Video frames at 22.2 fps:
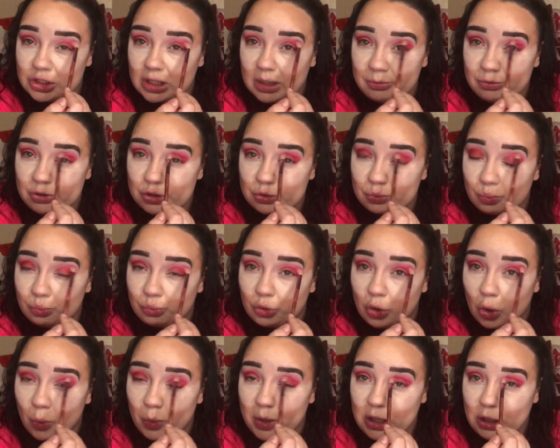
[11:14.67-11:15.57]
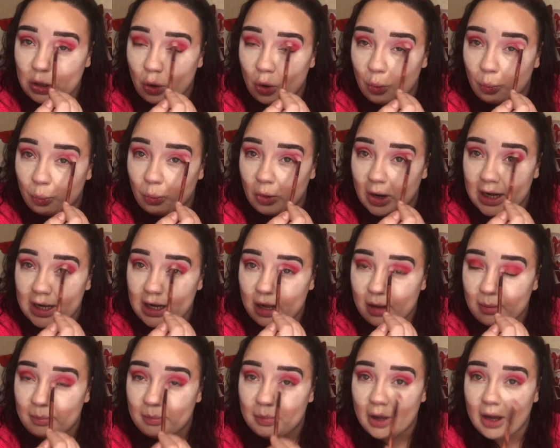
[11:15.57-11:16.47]
I'm just going right
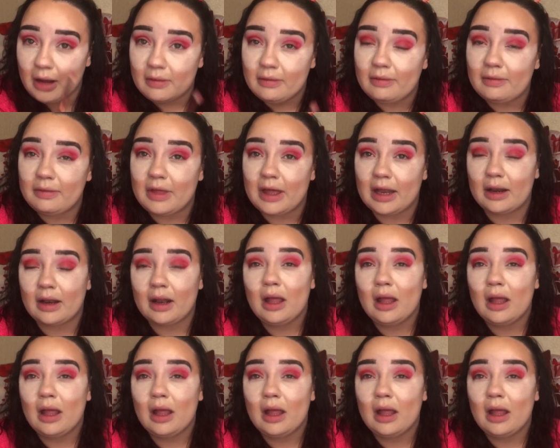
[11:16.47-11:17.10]
above that